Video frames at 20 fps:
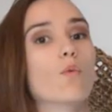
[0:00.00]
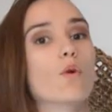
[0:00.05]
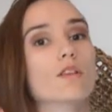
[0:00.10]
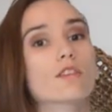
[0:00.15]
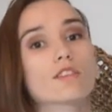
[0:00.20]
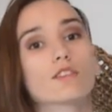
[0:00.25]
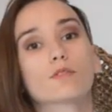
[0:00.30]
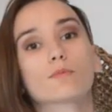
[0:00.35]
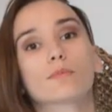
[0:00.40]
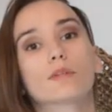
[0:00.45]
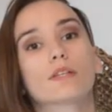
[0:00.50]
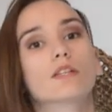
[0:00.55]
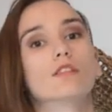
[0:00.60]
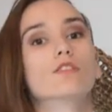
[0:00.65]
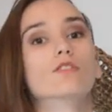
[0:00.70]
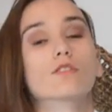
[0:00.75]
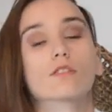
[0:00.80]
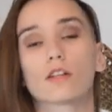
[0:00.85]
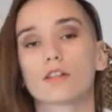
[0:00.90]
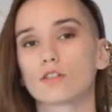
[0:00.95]
one speed
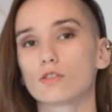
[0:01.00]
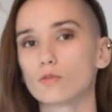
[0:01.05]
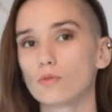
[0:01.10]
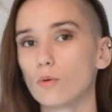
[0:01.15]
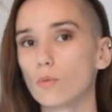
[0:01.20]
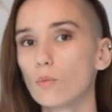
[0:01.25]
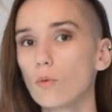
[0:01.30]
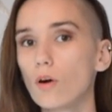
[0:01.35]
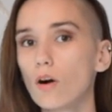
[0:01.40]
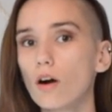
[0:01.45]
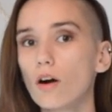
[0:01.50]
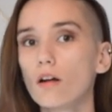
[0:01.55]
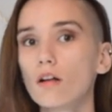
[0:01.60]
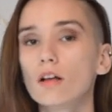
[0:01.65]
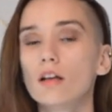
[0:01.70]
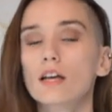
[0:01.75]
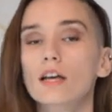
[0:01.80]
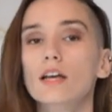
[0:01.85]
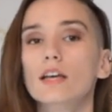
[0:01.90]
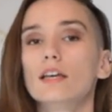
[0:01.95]
straight into a
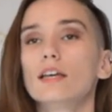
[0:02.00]
wall,